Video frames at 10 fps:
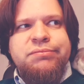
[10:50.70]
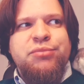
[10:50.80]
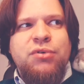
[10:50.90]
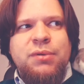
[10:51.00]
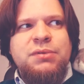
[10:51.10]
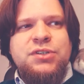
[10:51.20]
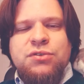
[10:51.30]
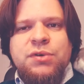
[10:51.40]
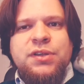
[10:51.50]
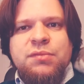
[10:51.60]
probably
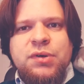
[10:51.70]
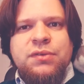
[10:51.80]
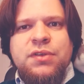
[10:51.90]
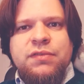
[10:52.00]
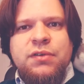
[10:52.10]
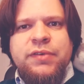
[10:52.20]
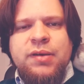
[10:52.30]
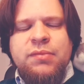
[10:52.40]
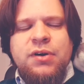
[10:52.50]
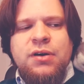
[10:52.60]
during the month of
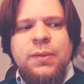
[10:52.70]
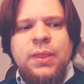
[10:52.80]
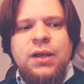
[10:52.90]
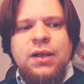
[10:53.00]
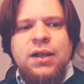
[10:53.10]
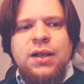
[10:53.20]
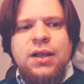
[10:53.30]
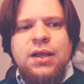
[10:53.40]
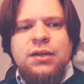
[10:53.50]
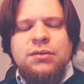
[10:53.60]
November,
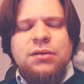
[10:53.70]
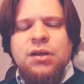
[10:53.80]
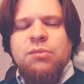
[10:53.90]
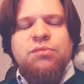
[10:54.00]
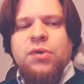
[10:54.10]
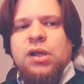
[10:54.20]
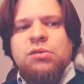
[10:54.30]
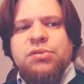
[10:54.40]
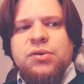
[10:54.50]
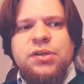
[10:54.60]
and
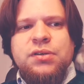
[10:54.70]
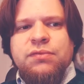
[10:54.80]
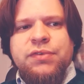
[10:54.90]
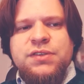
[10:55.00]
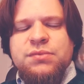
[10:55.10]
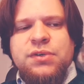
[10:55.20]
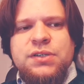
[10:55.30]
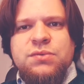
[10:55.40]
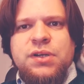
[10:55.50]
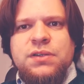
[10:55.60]
I'll upload it on Facebook
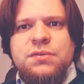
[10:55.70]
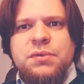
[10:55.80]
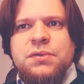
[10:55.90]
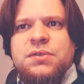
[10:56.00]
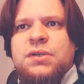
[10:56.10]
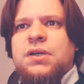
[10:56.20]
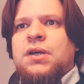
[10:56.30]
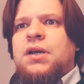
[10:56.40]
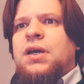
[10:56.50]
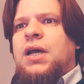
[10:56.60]
as well, I suppose.
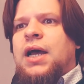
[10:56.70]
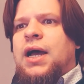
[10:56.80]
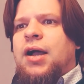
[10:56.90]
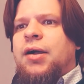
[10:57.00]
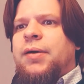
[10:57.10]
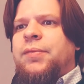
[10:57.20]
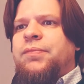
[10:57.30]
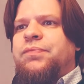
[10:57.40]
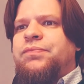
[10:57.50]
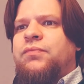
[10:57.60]

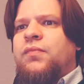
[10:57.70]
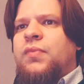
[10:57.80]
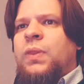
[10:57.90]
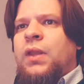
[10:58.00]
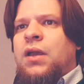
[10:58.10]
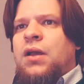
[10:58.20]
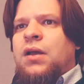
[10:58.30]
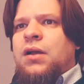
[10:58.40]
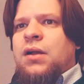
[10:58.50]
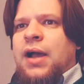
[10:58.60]
Um,
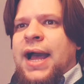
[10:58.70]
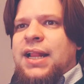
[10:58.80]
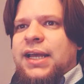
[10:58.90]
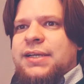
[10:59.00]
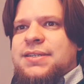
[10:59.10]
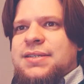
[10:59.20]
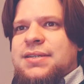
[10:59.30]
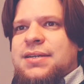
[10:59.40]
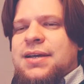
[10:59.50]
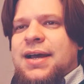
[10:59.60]

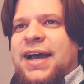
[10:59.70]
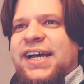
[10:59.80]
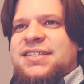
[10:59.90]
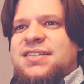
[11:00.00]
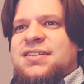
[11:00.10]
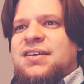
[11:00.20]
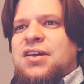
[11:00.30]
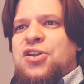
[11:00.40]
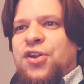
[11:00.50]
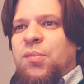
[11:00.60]
Alex asks,
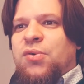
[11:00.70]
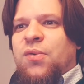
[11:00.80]
number